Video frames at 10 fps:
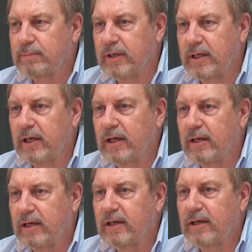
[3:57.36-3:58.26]
been
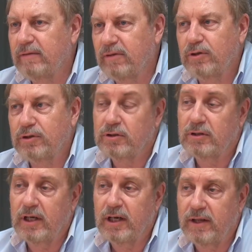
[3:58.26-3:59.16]
a, an
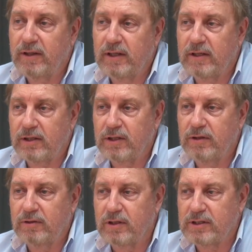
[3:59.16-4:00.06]
evolution and I think that
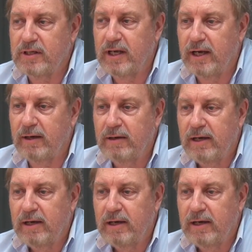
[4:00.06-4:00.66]
QCOSS now